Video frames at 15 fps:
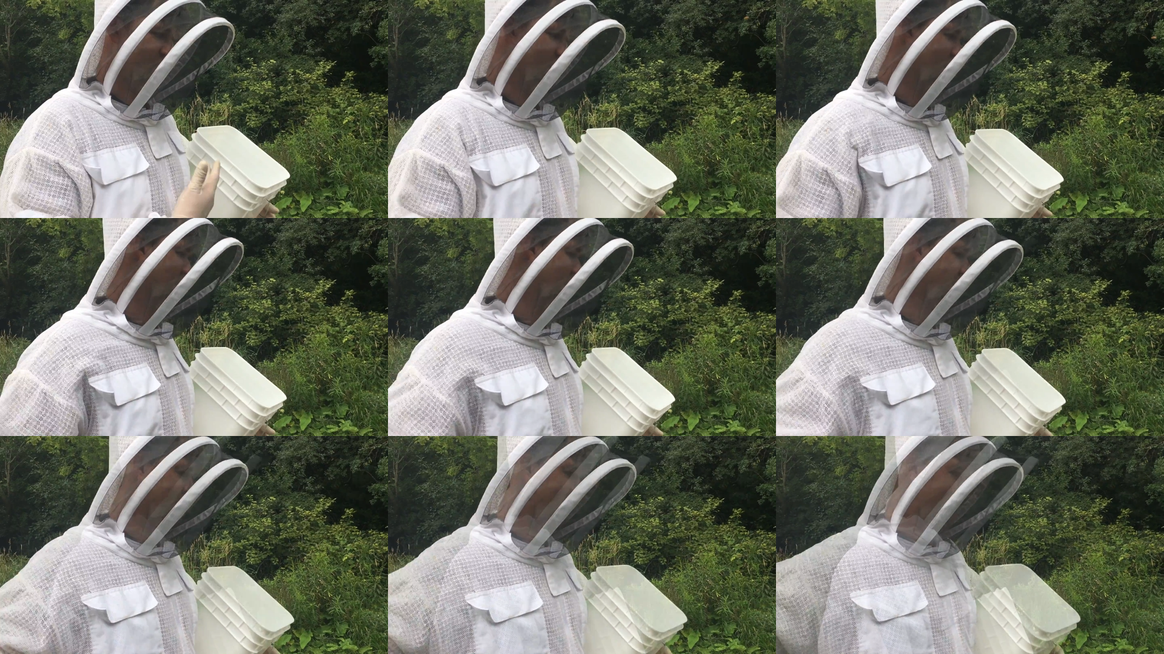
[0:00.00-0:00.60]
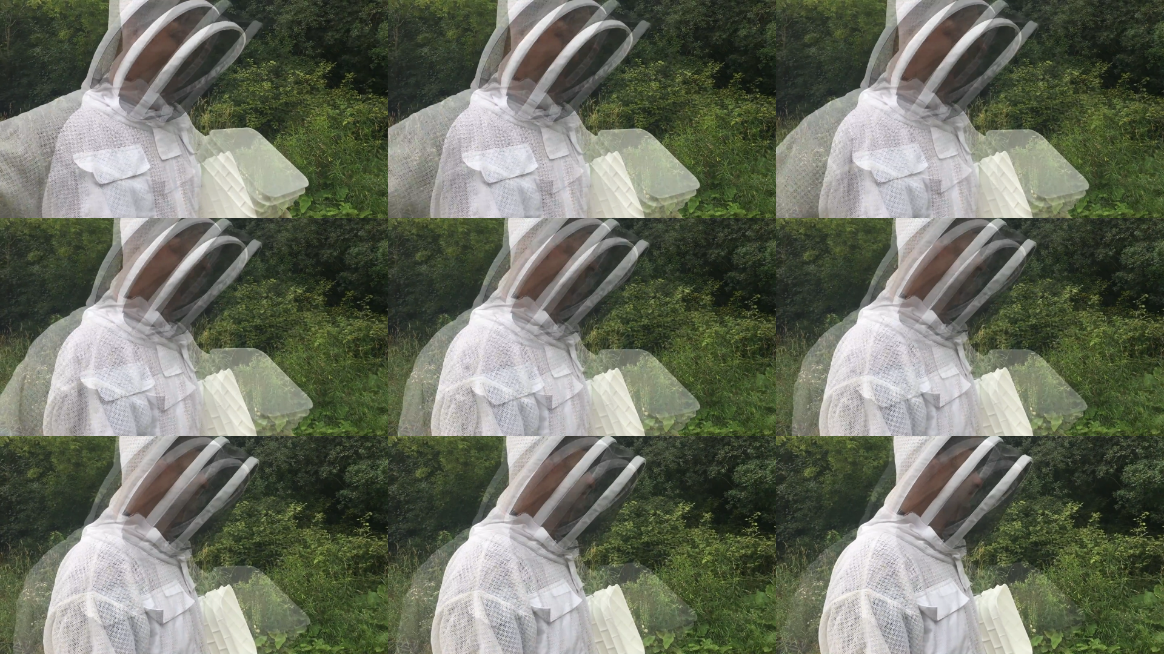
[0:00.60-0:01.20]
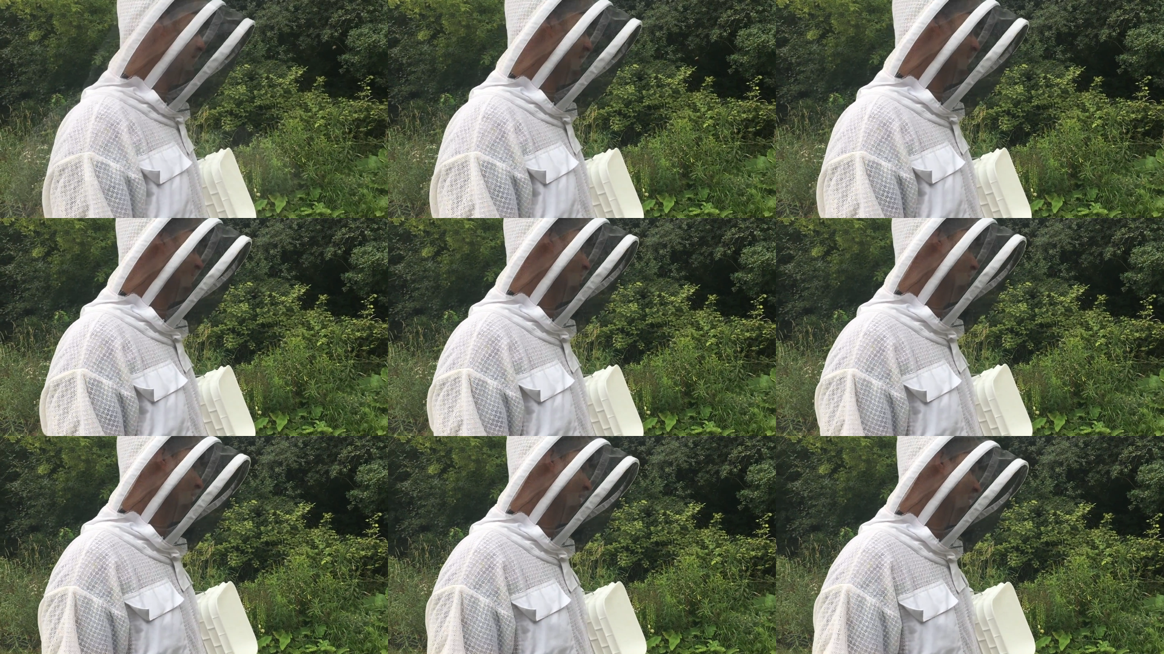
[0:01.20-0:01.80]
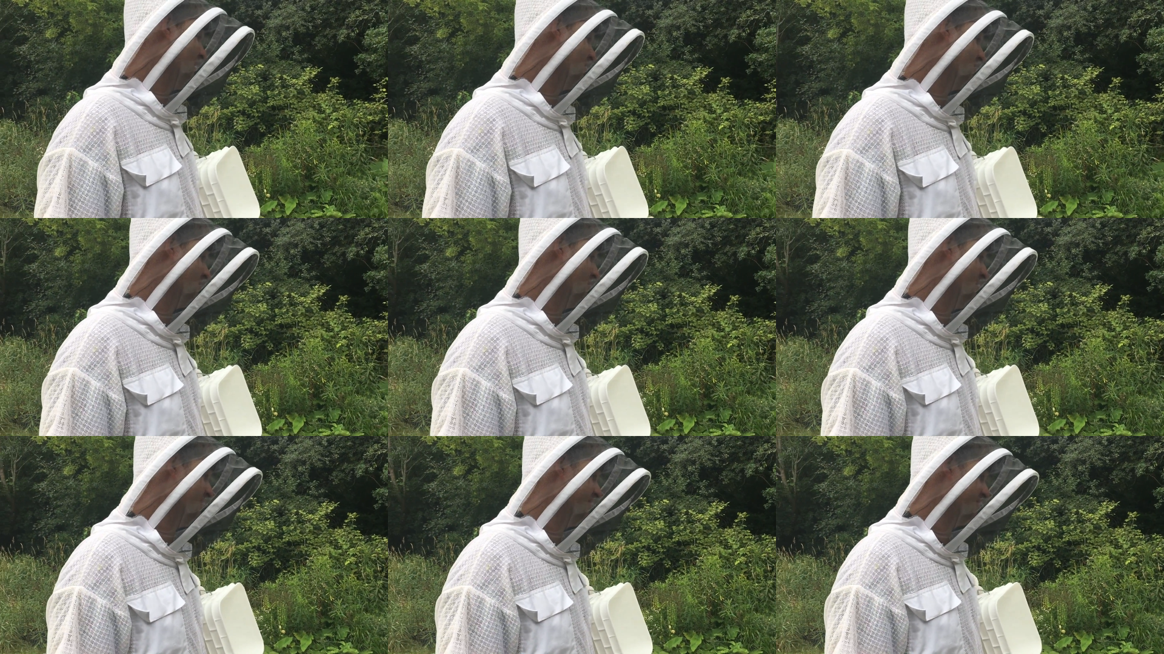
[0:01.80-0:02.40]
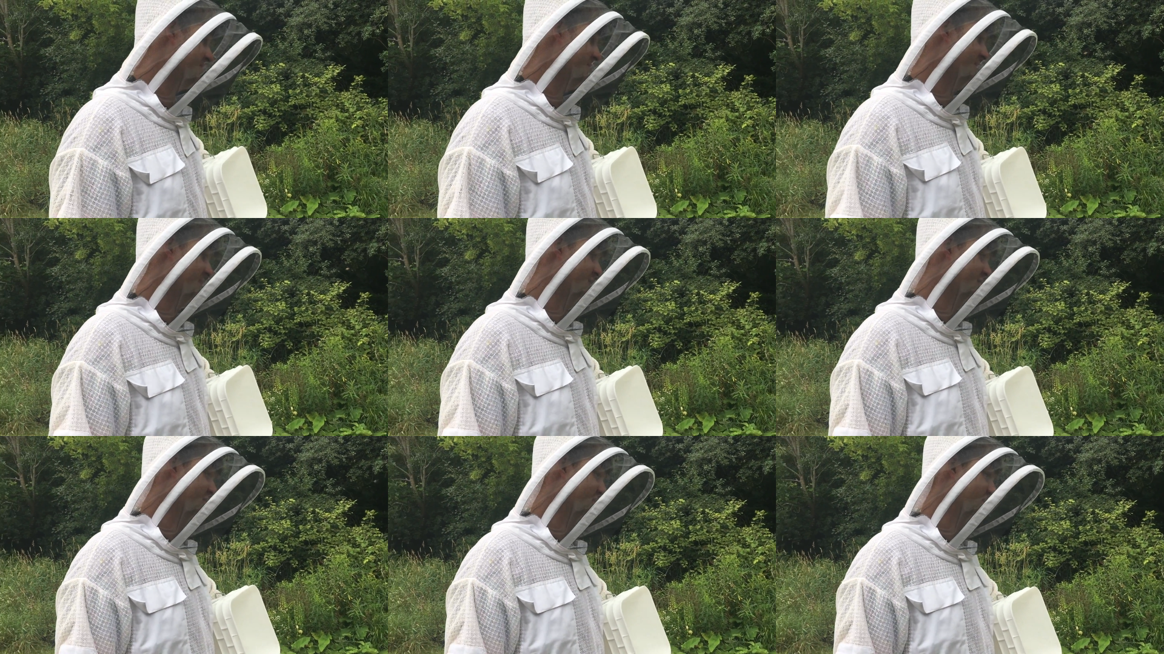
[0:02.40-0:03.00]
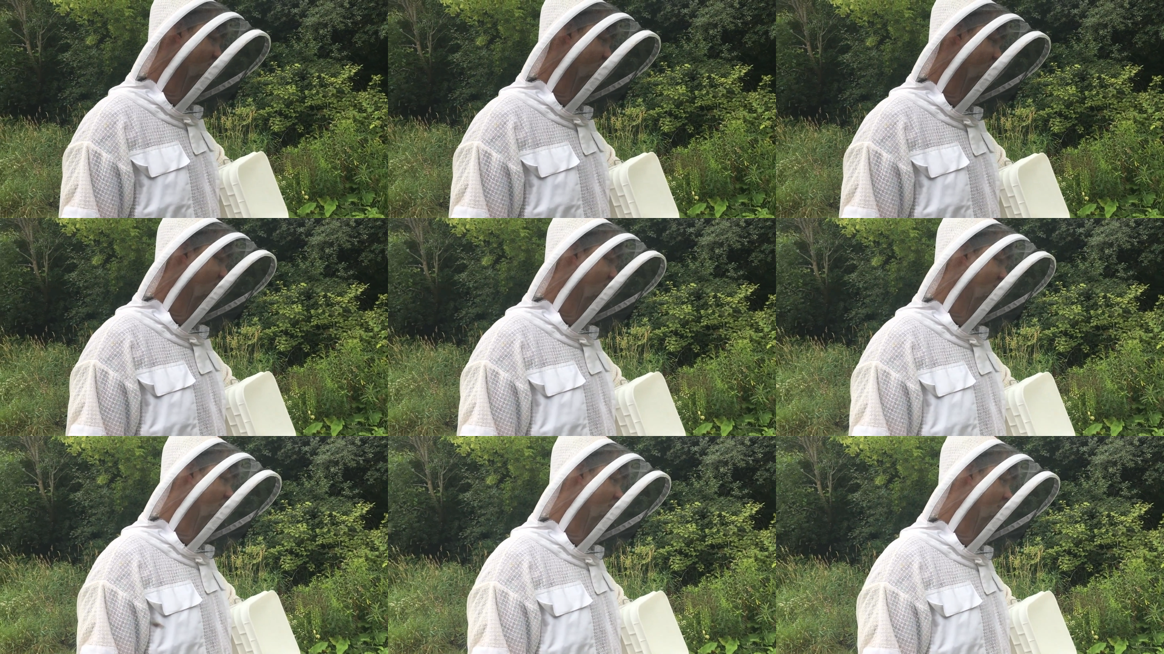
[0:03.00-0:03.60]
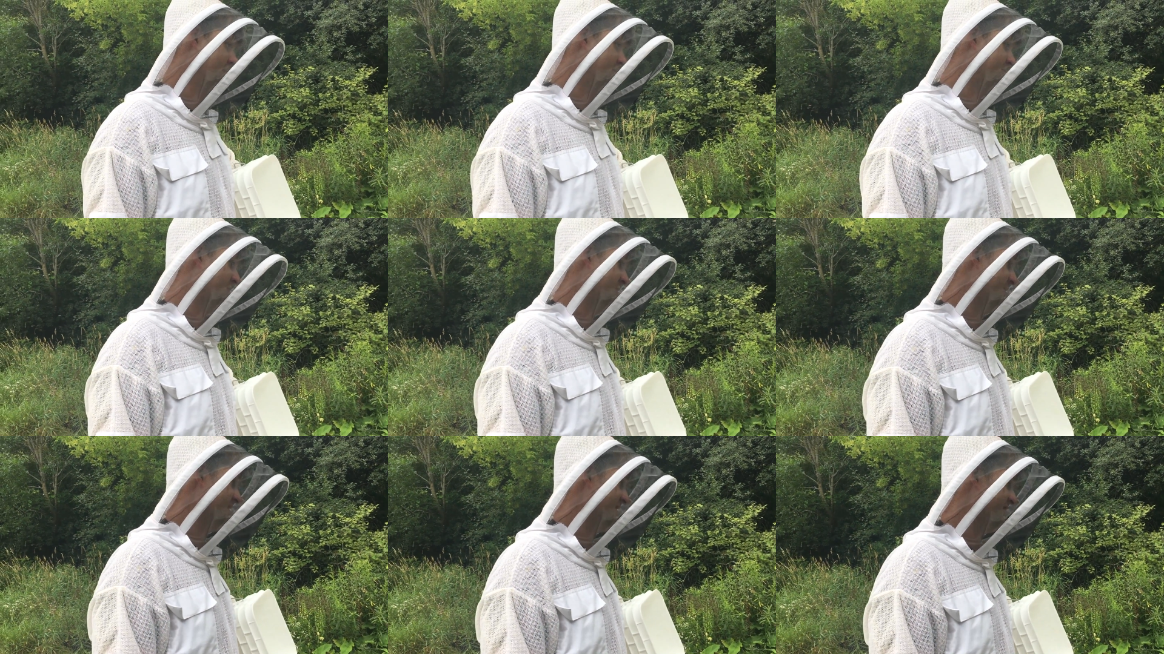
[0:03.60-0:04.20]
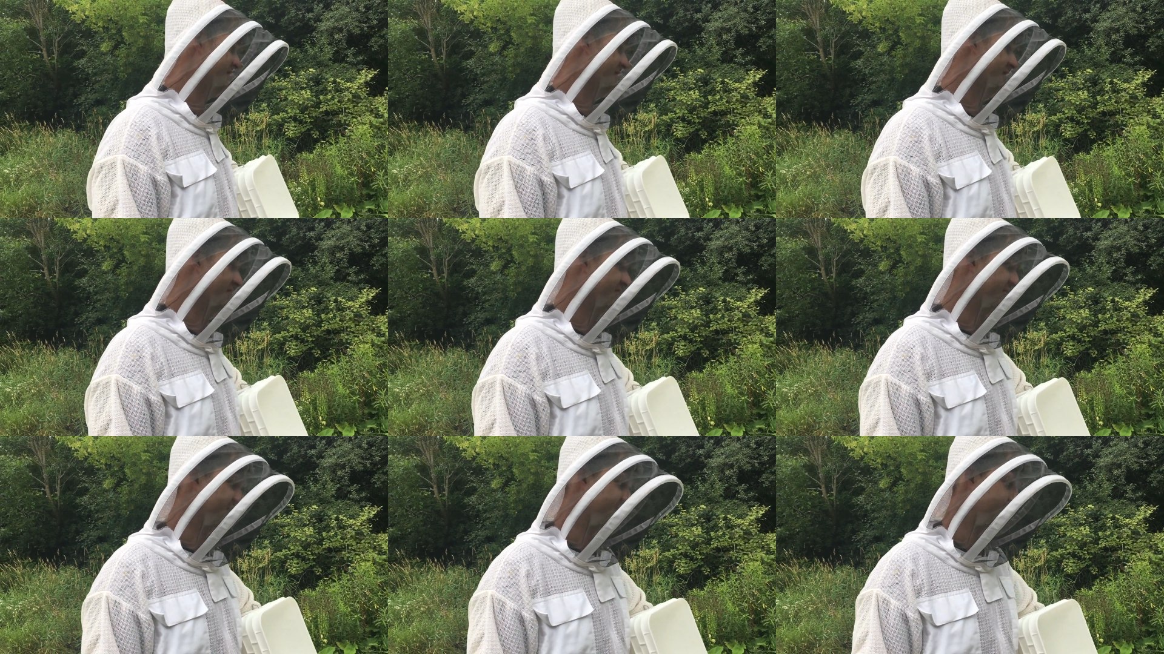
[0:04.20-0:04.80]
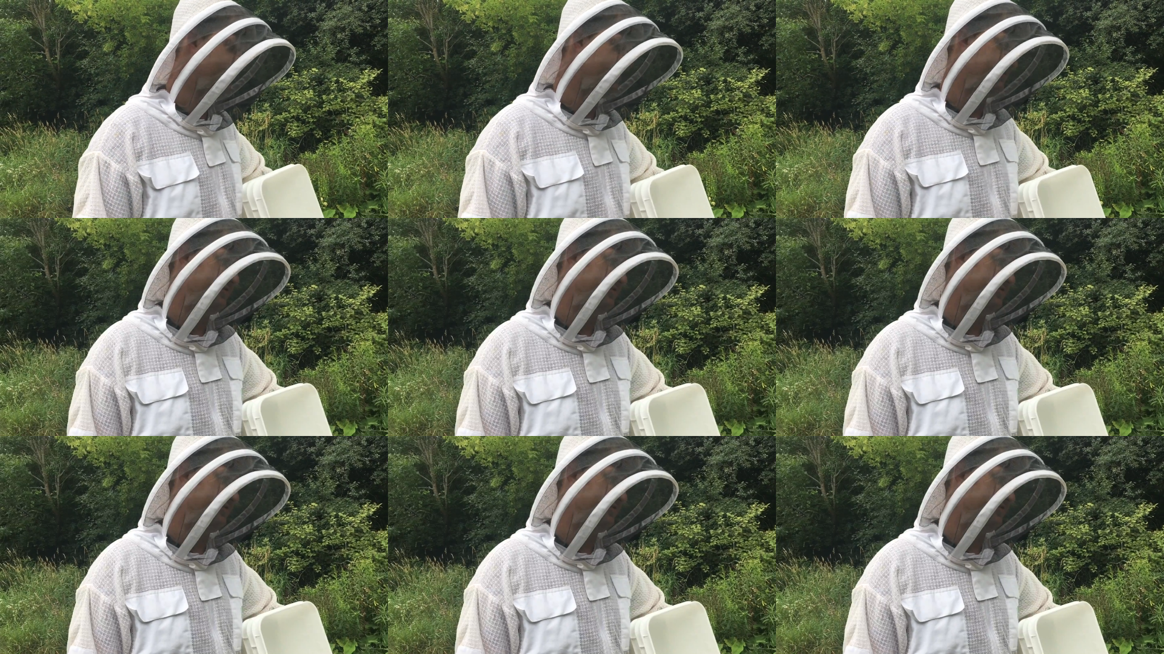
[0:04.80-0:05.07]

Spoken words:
No face is visible, so there are no lips to read.